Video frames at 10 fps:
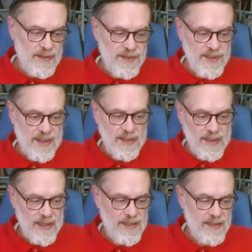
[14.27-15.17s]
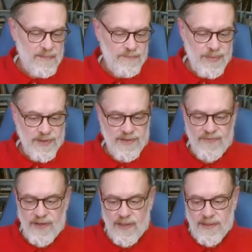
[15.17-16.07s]
insight, light,
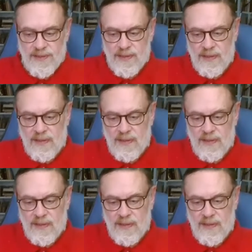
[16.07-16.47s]
perseverance.